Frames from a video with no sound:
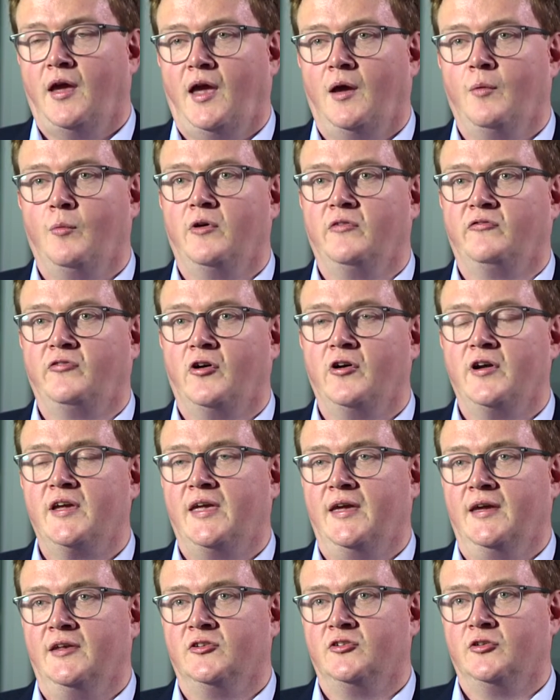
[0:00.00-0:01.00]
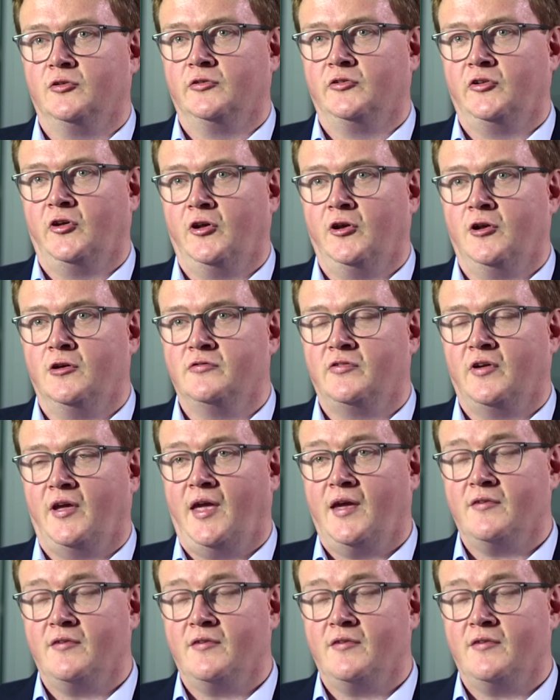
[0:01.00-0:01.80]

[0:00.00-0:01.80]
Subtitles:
and we're very keen to turn over